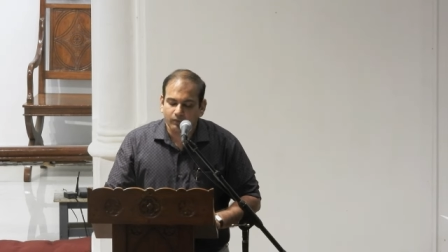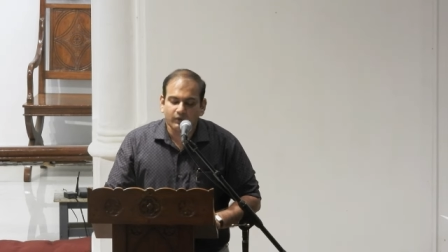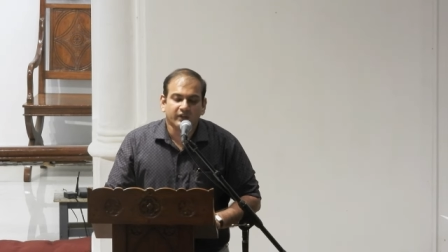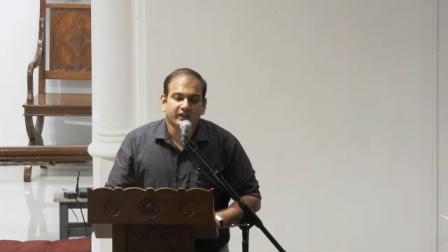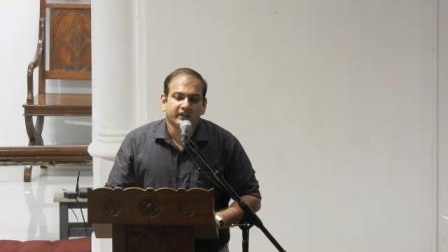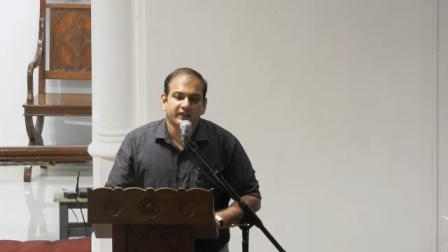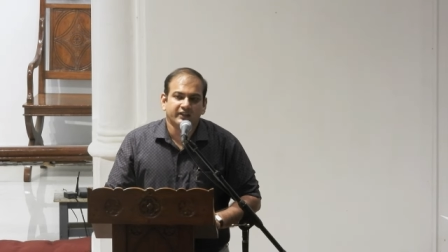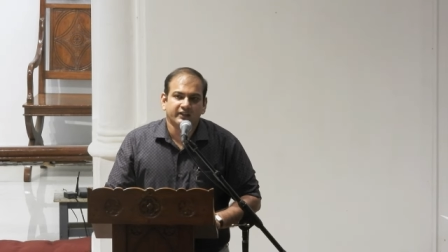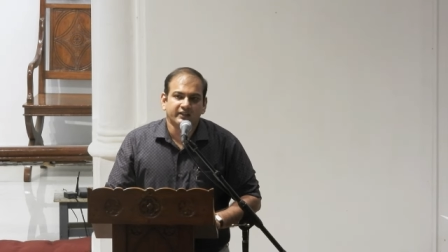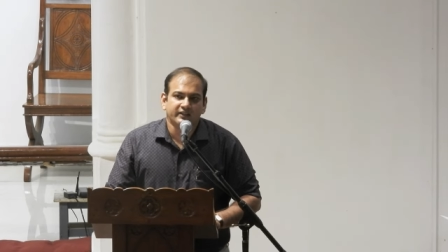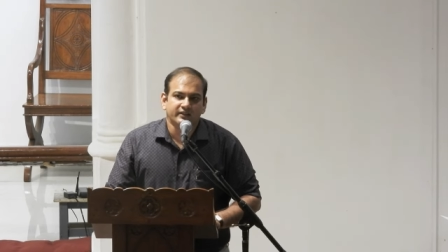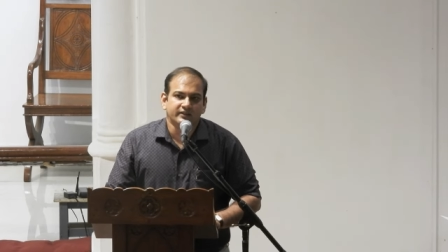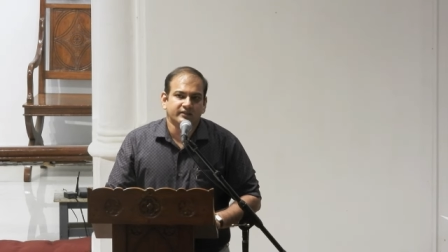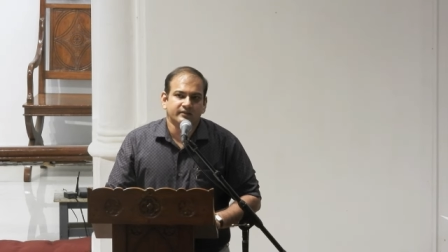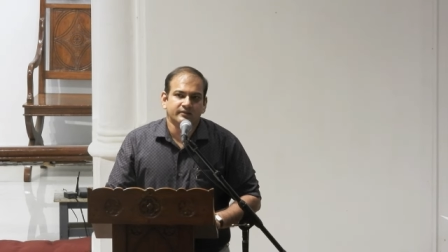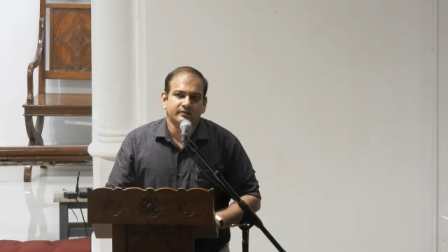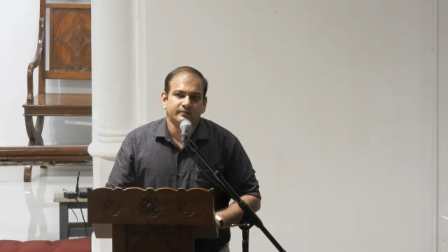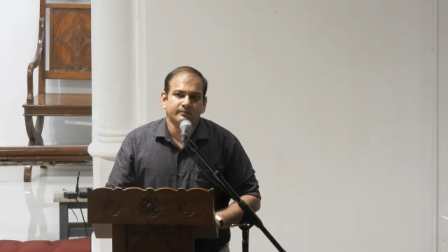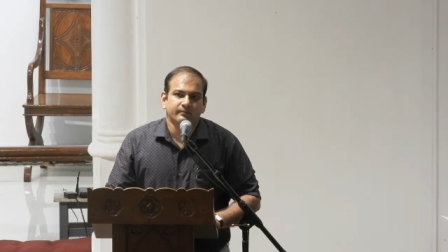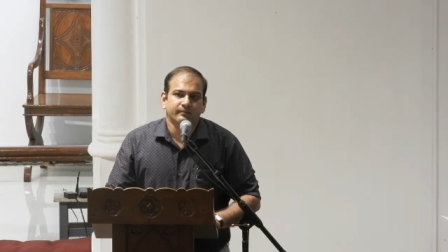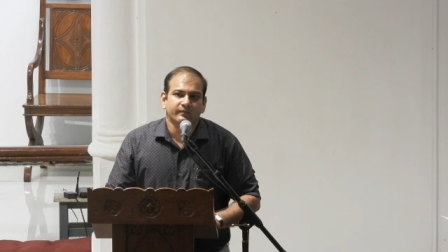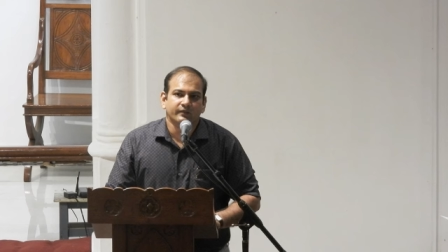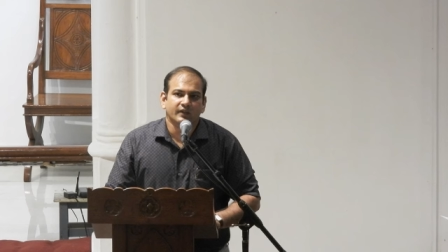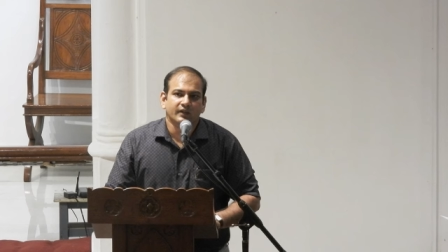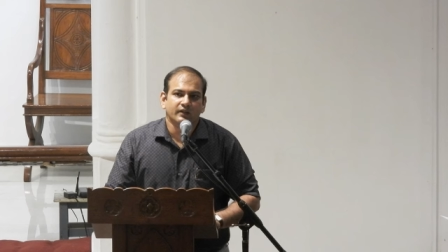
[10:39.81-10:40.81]
what it
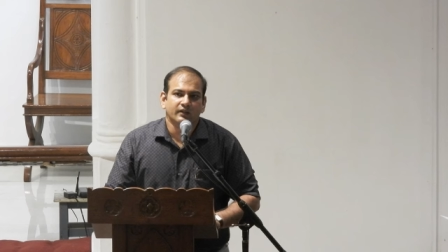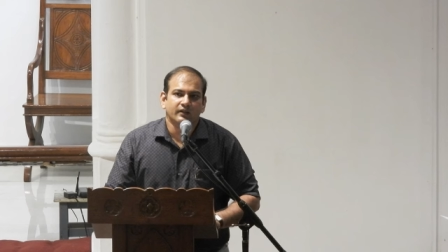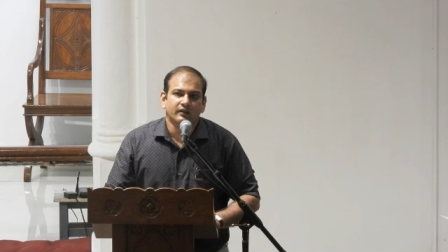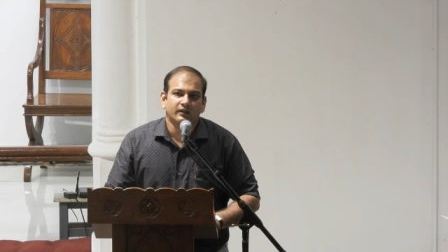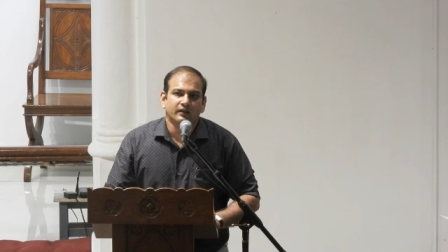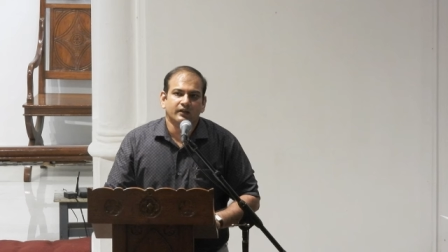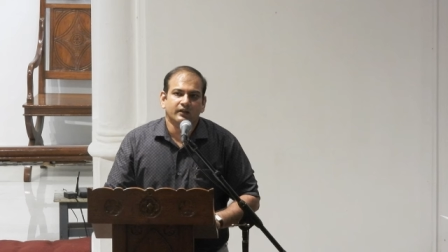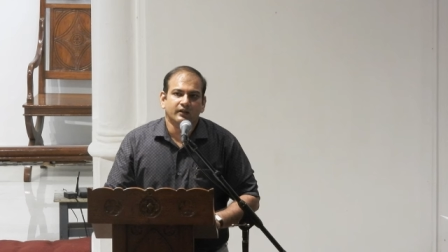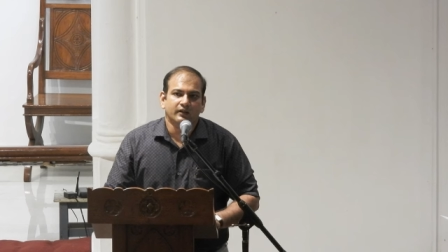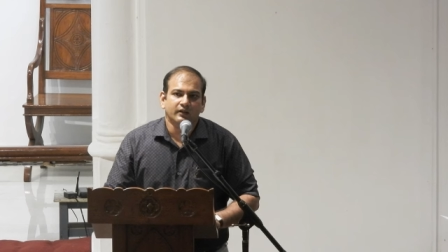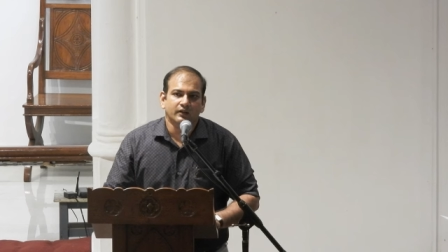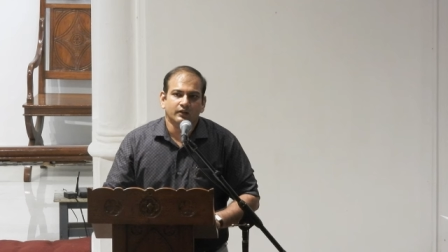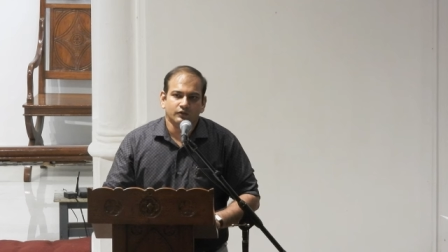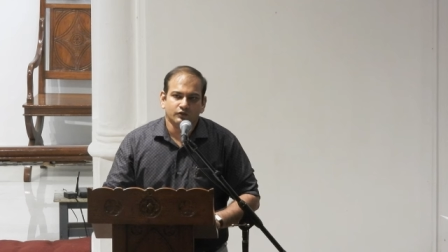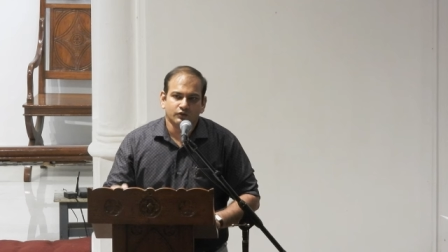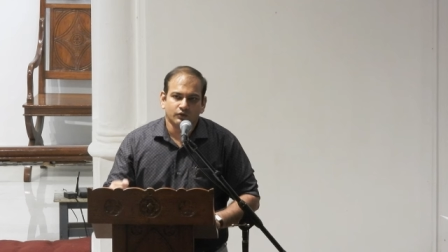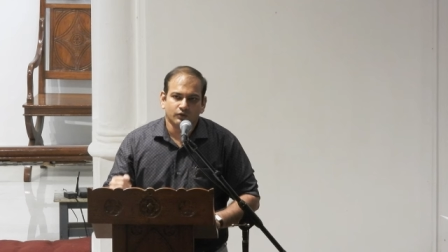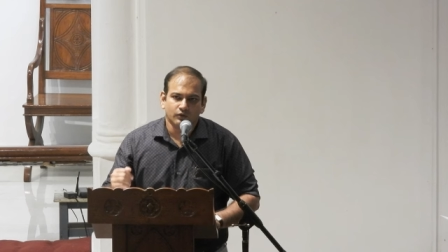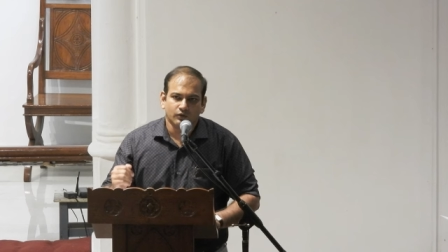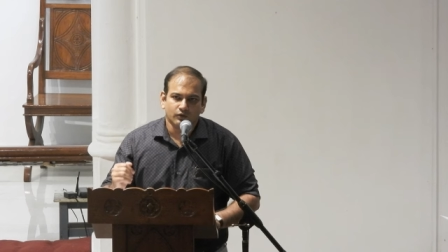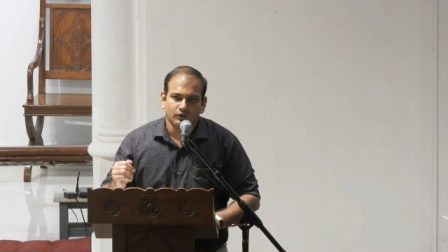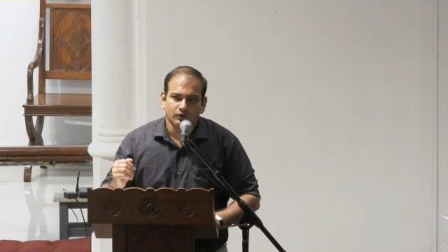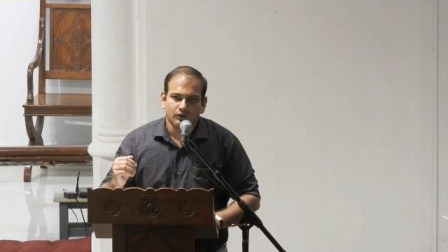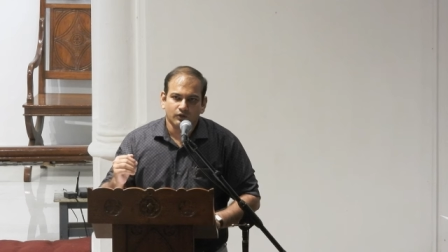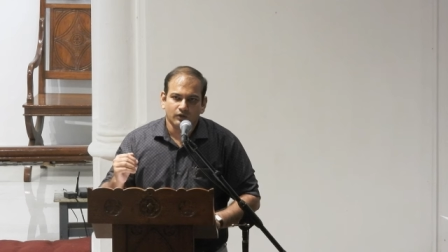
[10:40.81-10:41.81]
is.
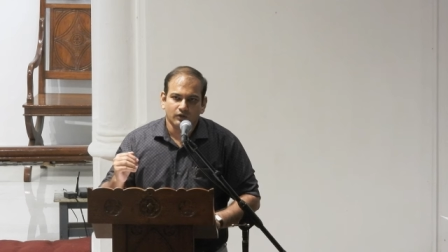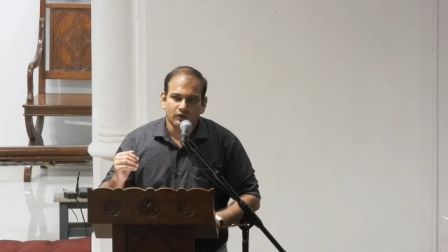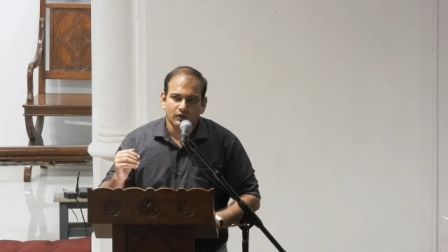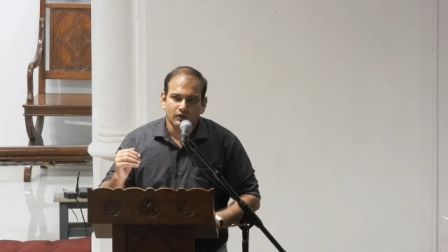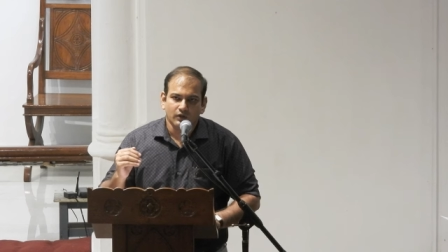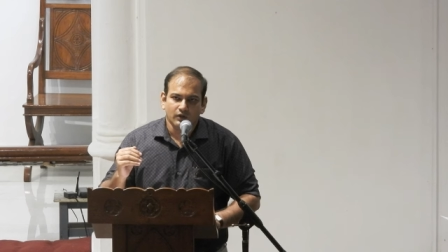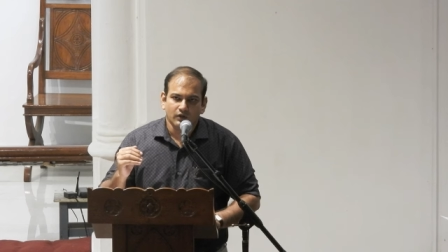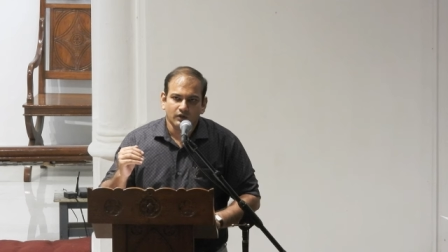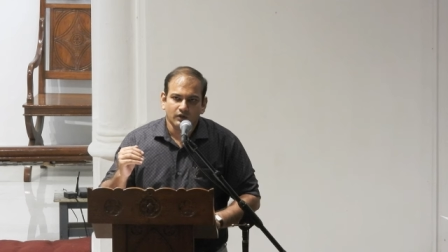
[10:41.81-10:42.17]
So